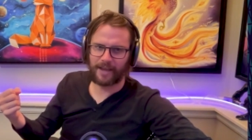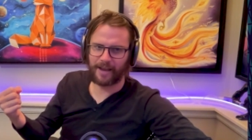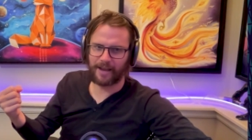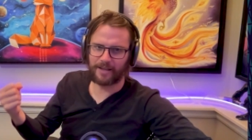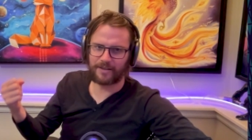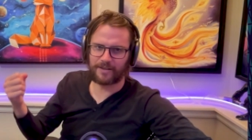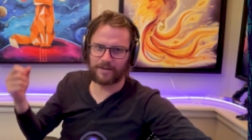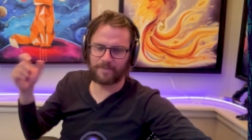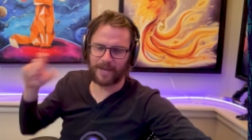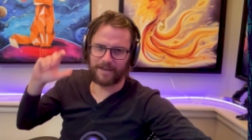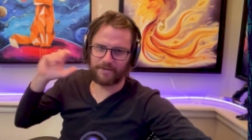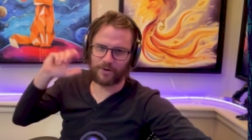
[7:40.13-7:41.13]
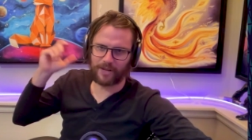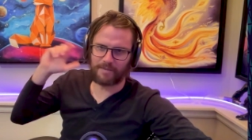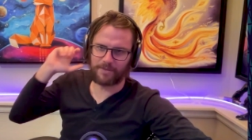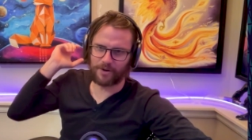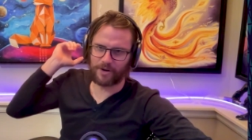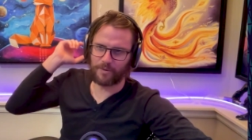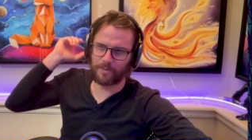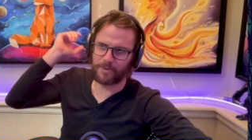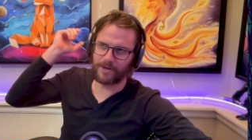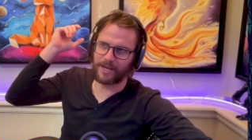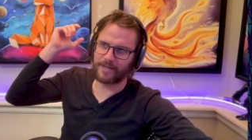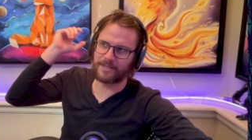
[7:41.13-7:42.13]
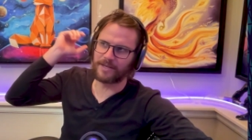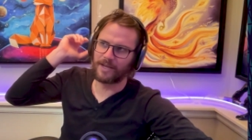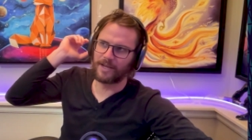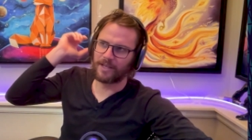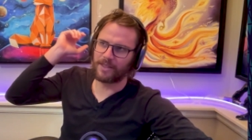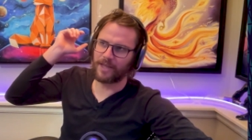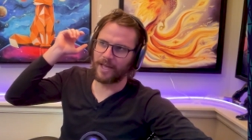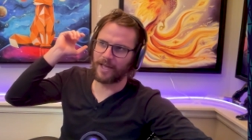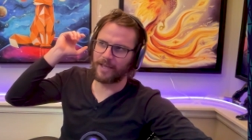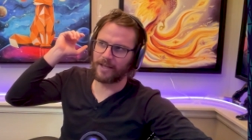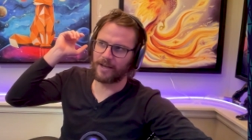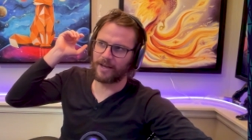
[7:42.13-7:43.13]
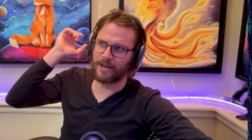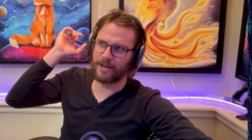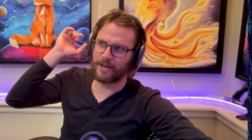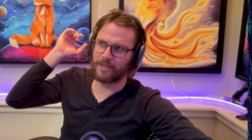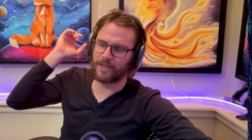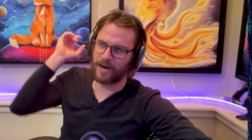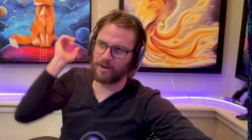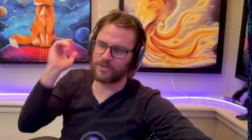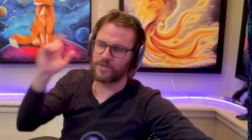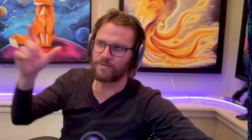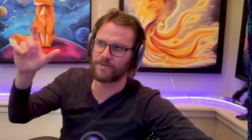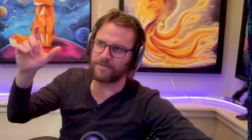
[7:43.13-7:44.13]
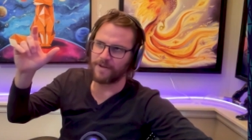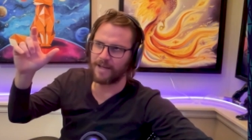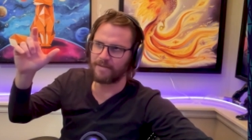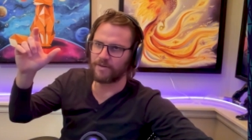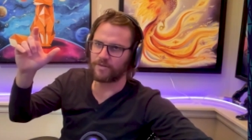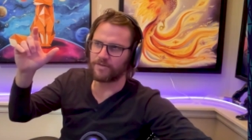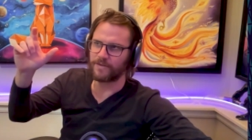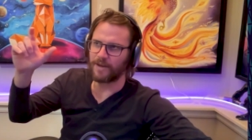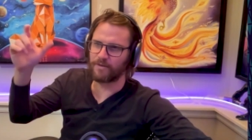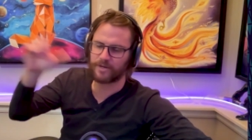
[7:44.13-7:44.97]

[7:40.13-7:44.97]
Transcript: And behavioral game theory would predict that I'll shoot for 5 over 5.